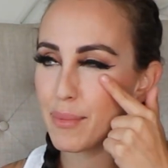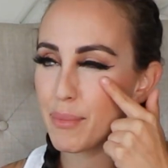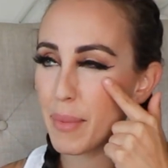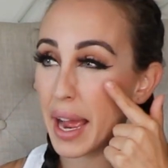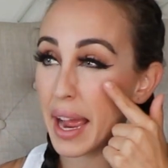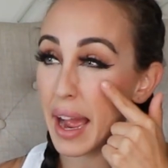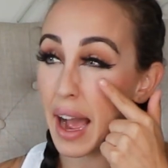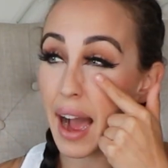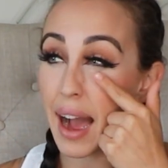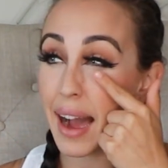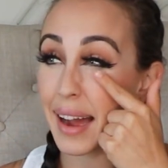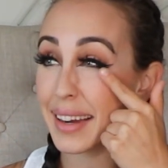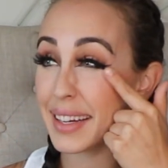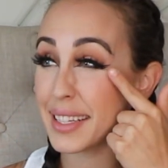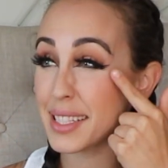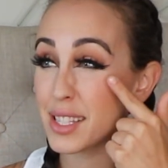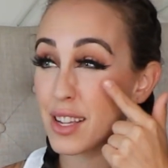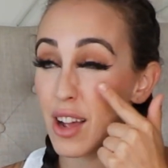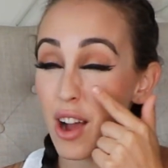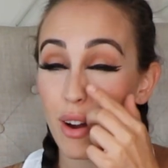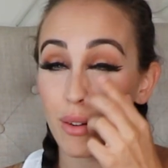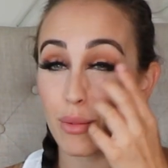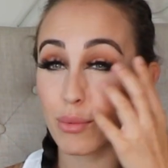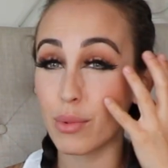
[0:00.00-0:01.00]
My eyes
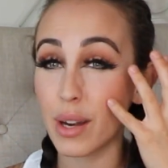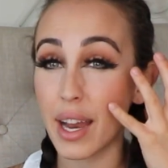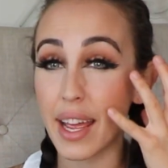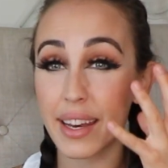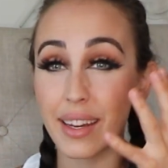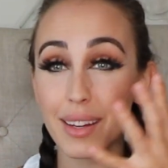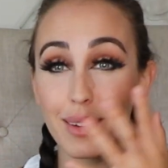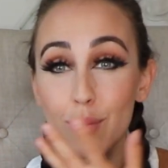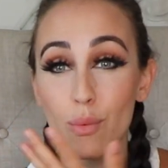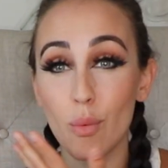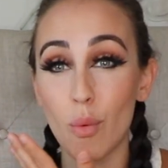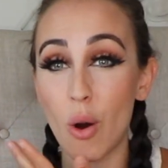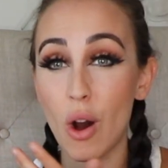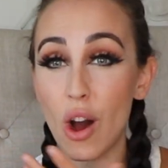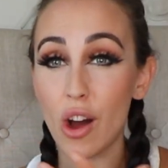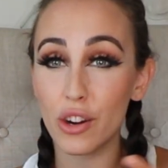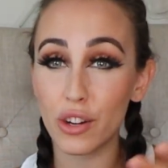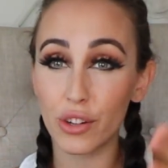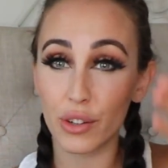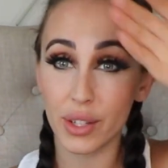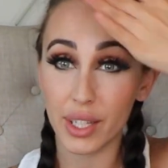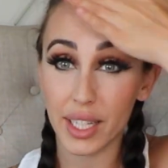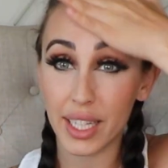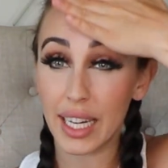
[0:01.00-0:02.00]
got red and
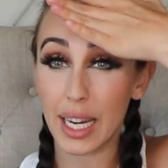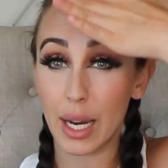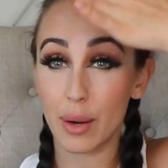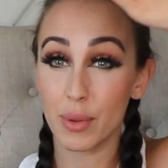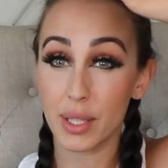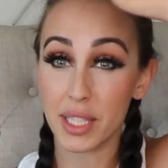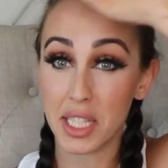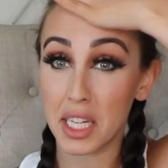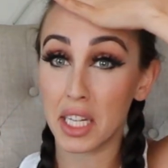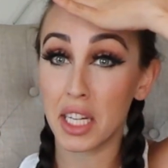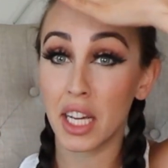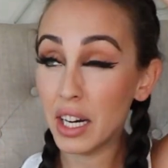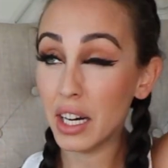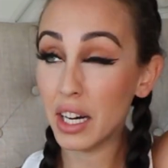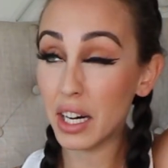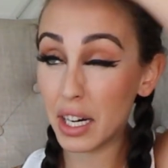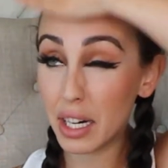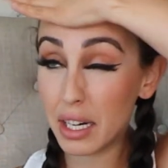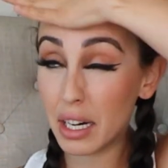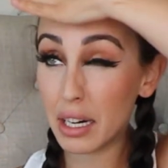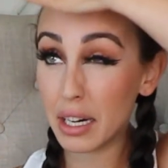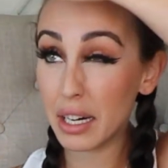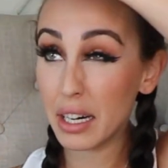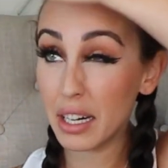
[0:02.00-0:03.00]
watery and I was like,
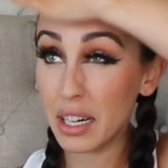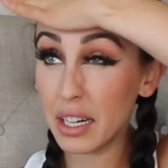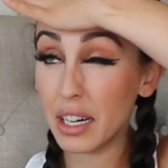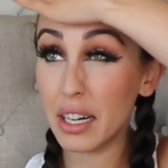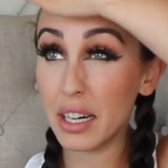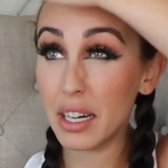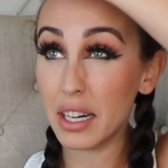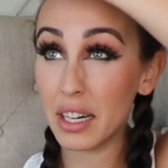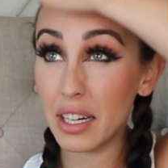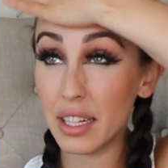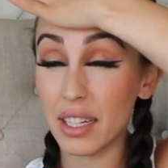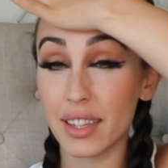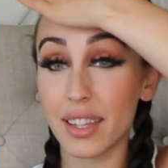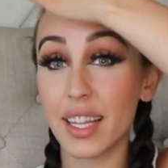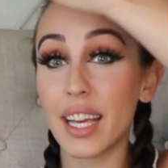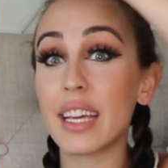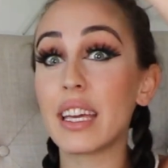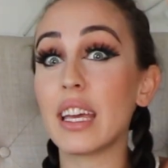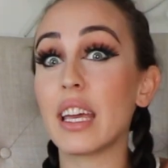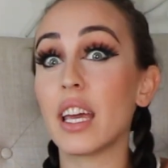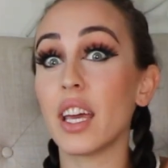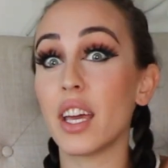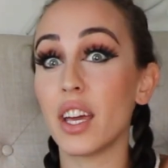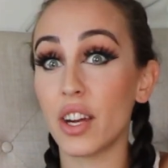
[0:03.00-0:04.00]
oh, like
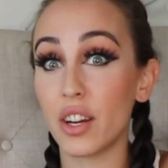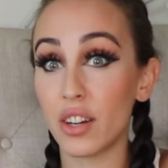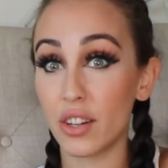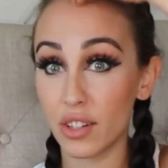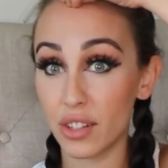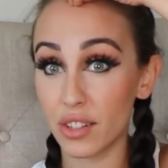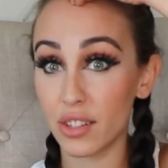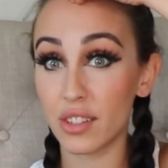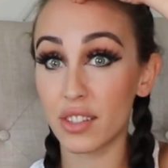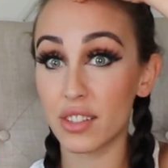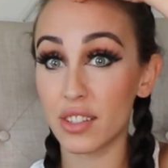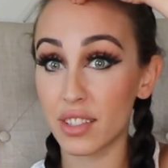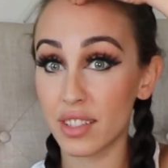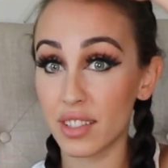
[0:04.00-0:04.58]
it hurt.